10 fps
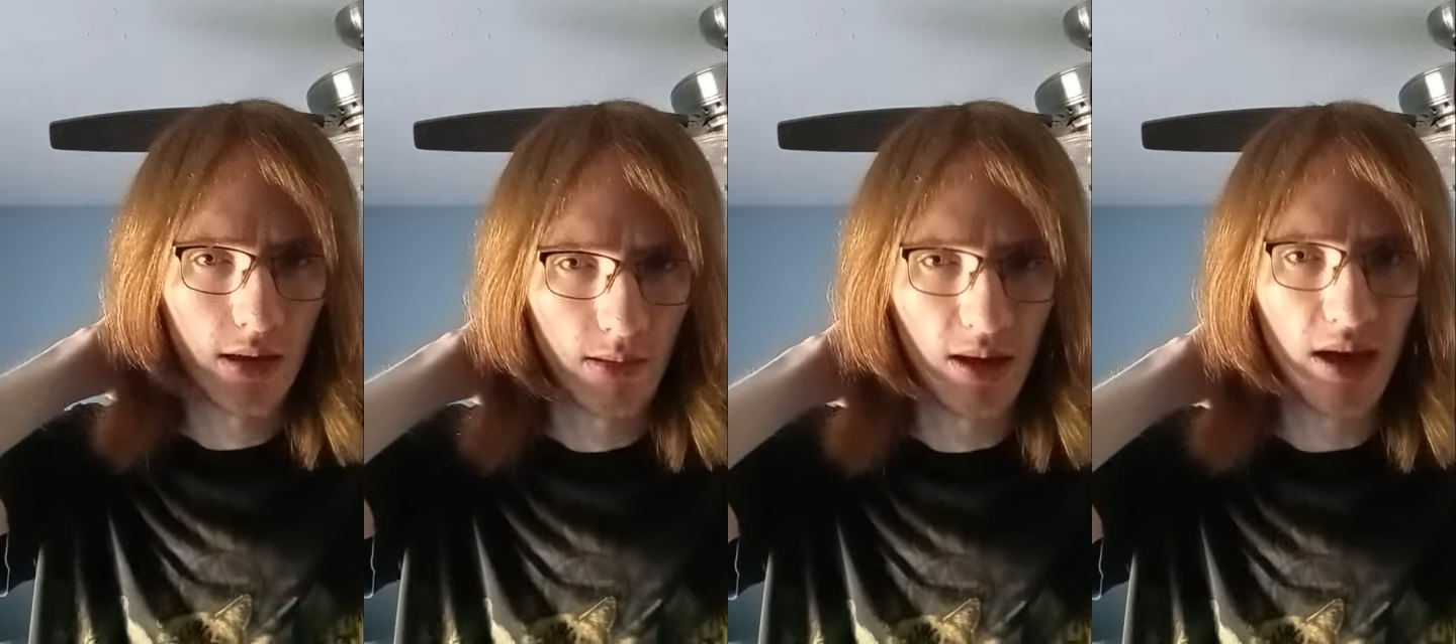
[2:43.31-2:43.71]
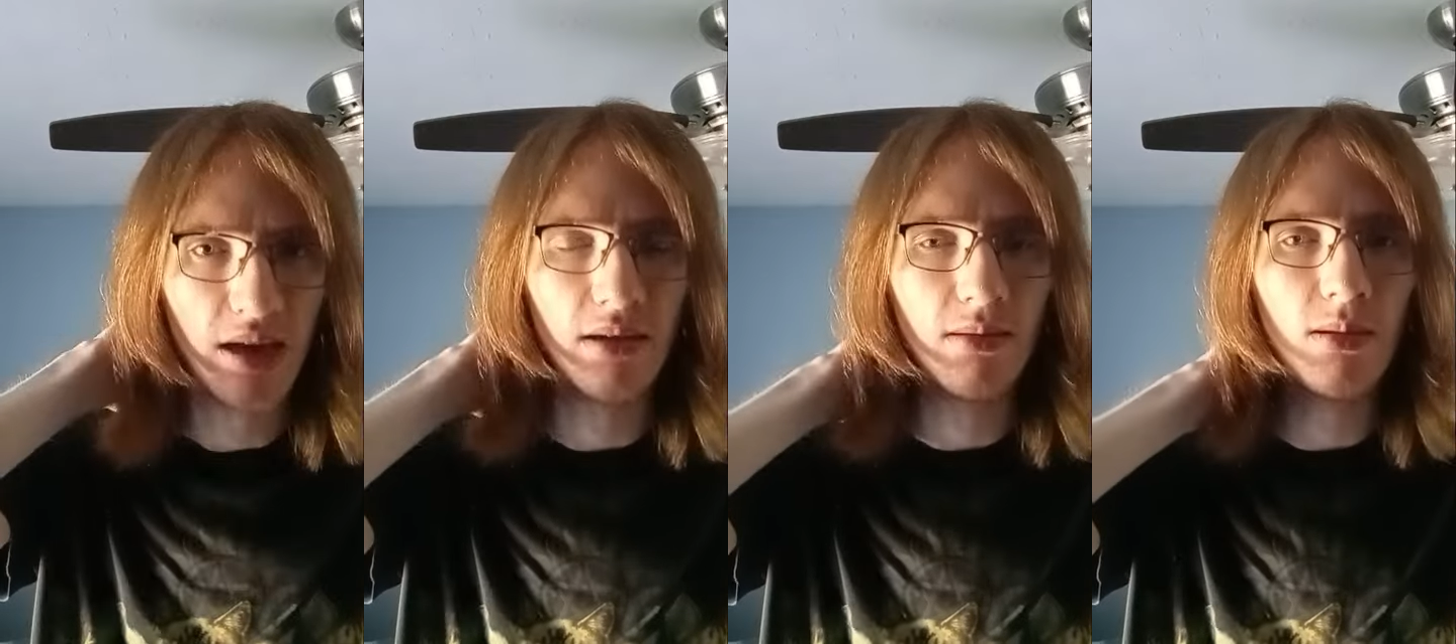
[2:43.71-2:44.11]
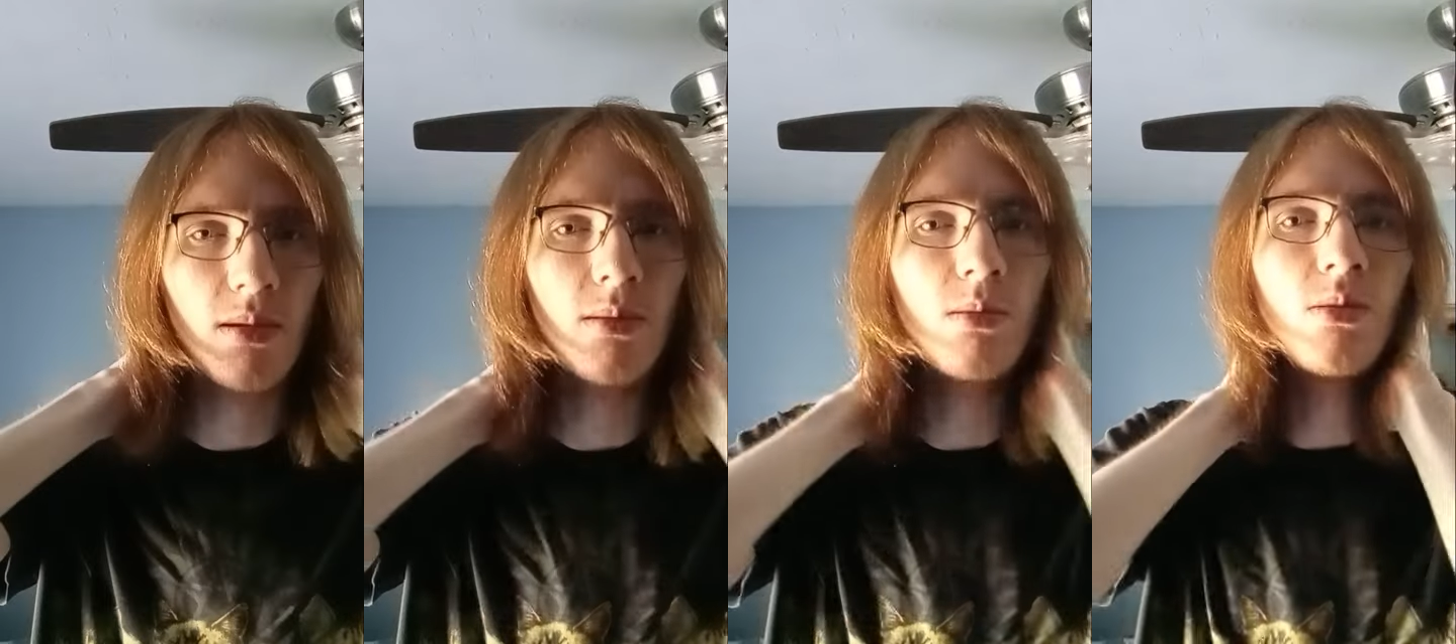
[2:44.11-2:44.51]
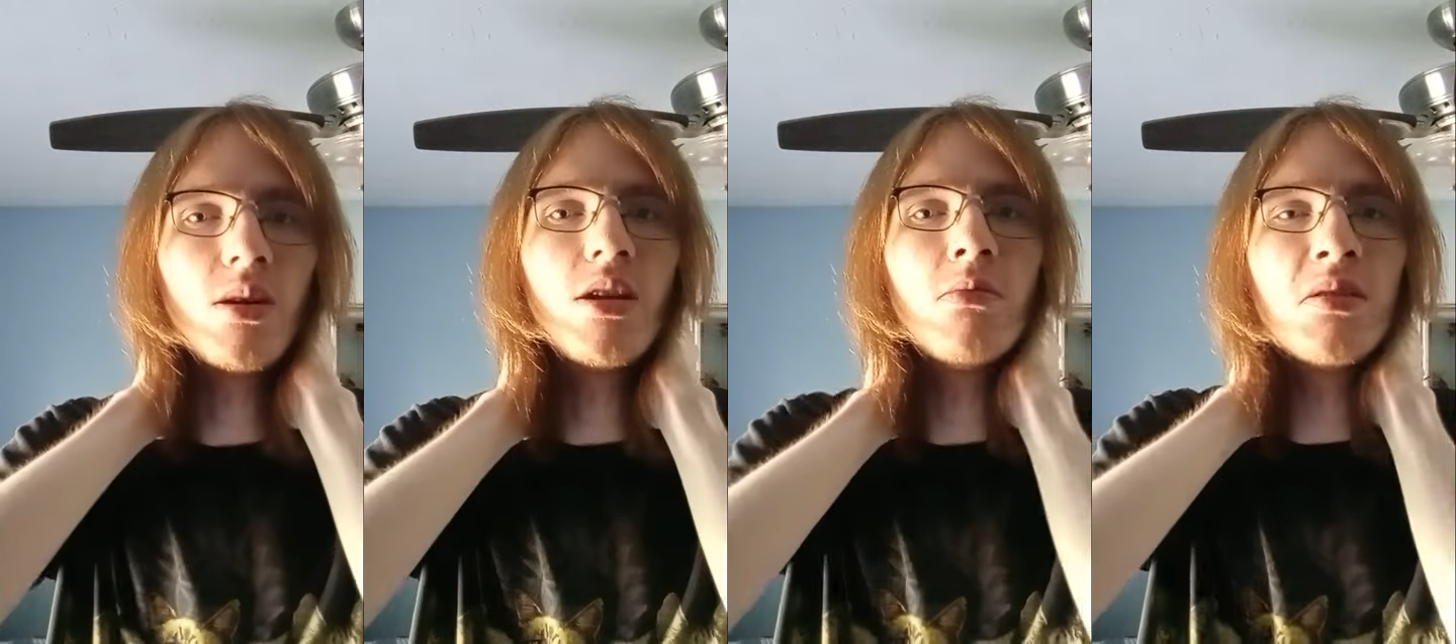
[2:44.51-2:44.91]
Like when
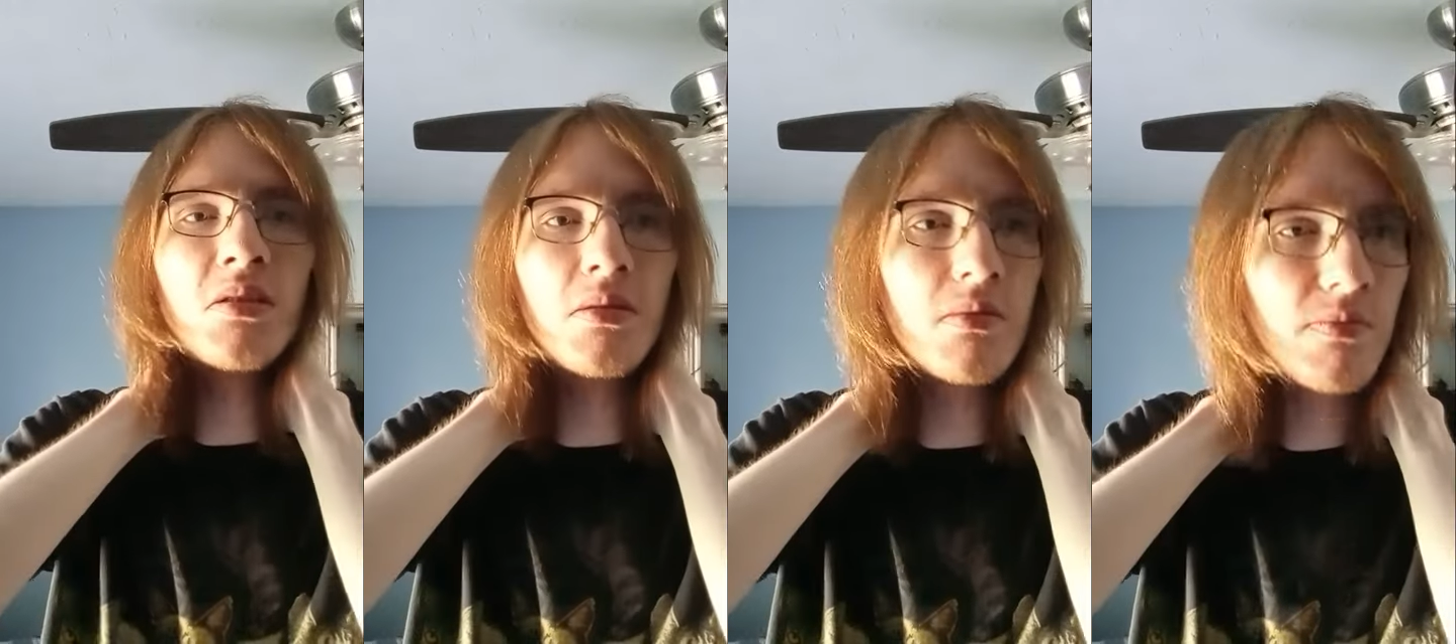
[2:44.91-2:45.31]
he was